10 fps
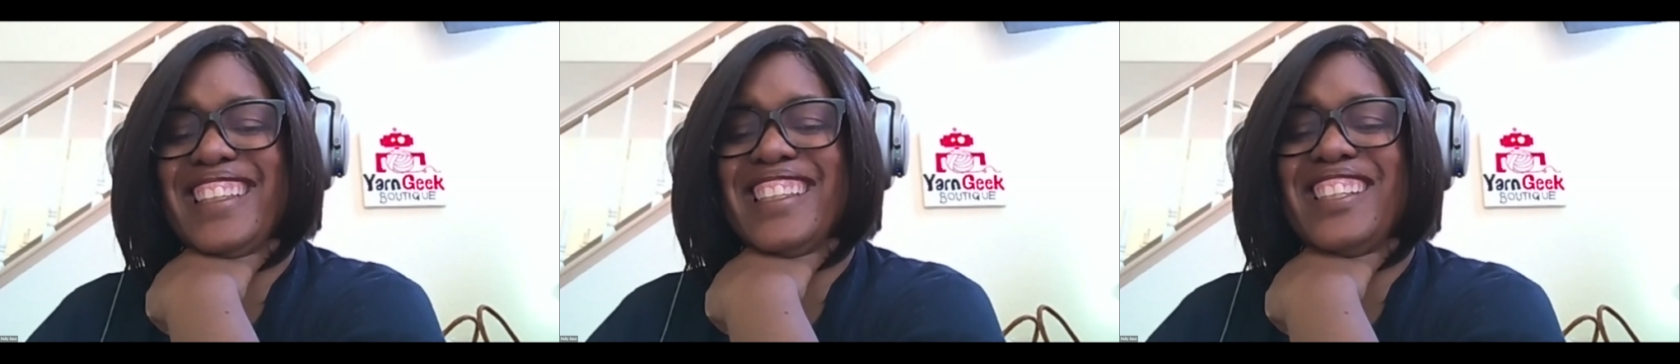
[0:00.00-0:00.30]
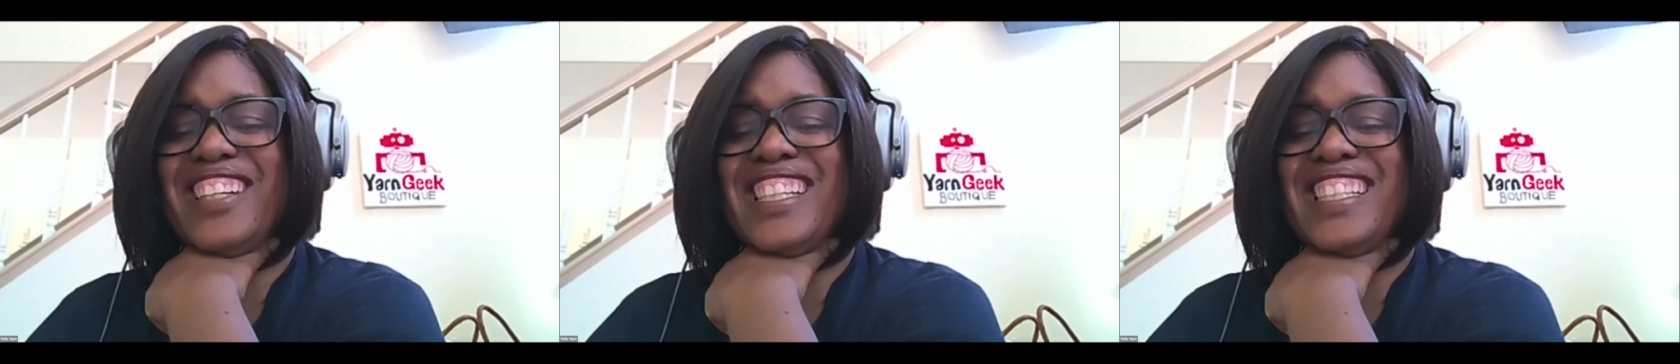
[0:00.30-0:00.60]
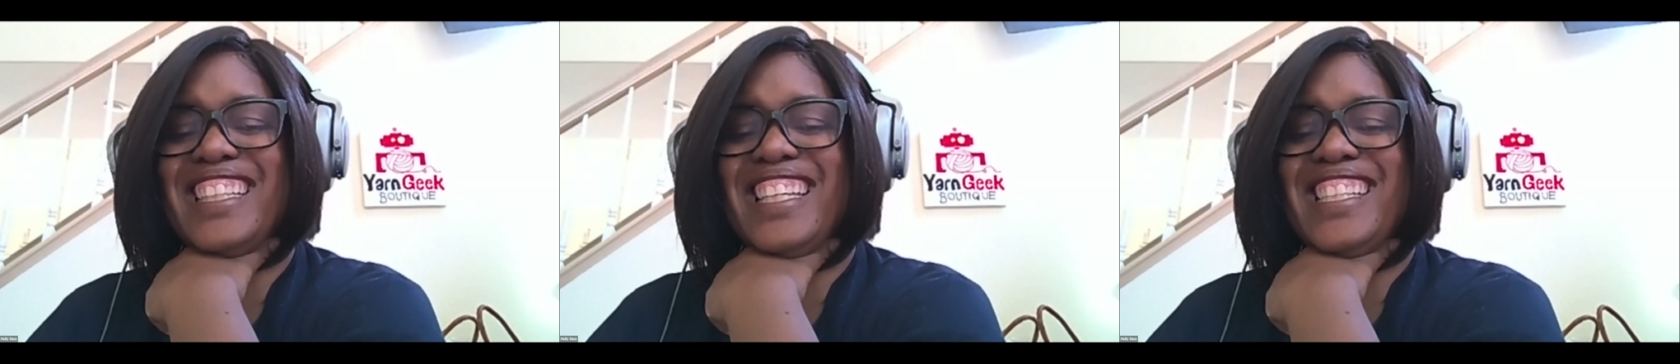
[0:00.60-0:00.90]

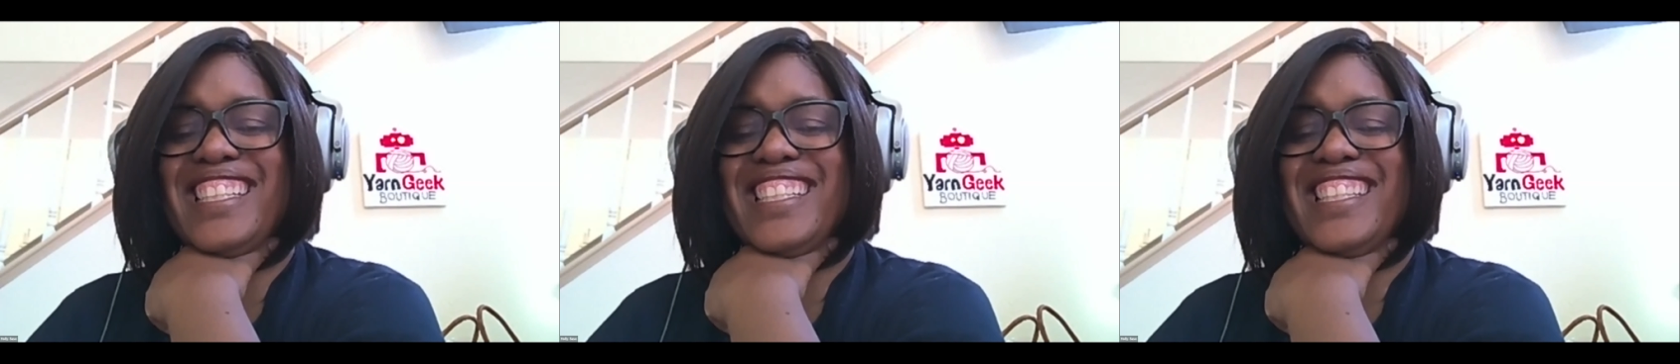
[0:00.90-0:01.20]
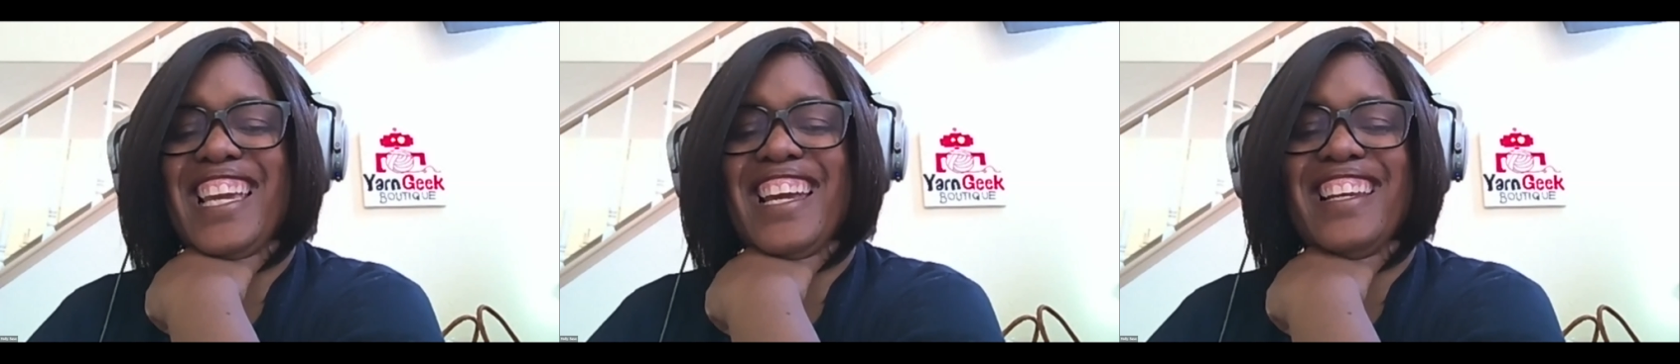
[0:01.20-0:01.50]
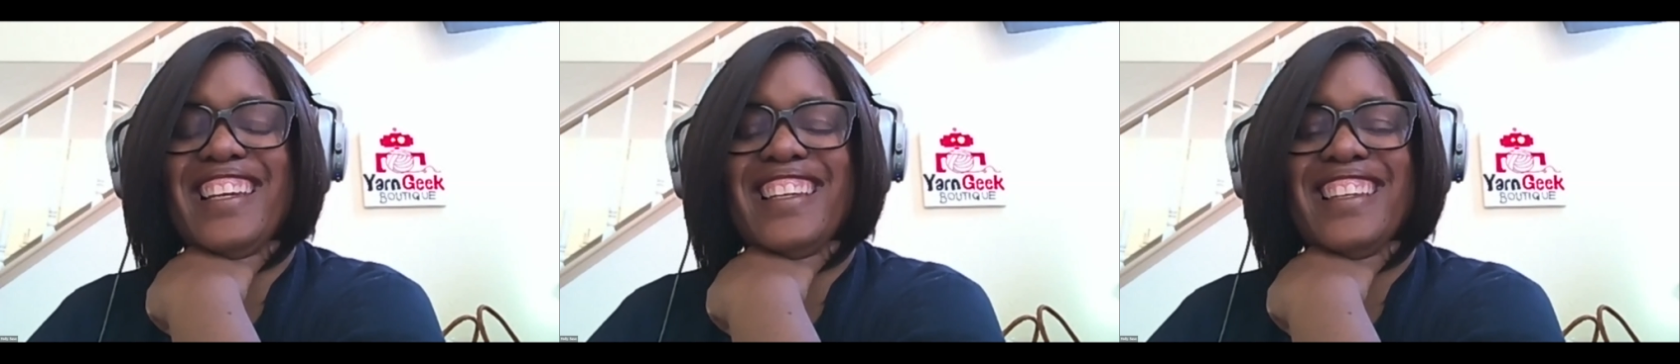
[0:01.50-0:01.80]
Congratulations,
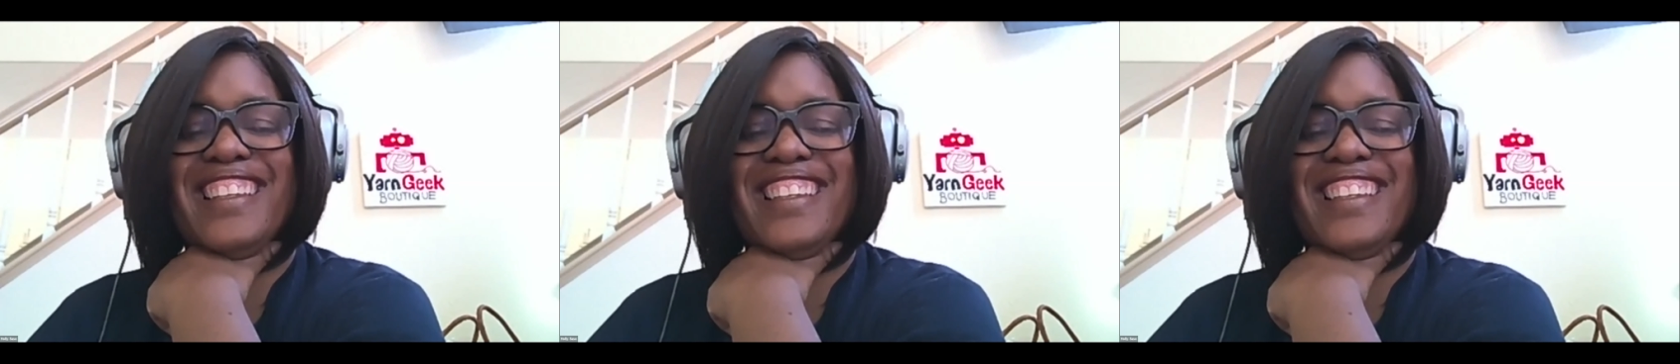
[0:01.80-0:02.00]
Anna.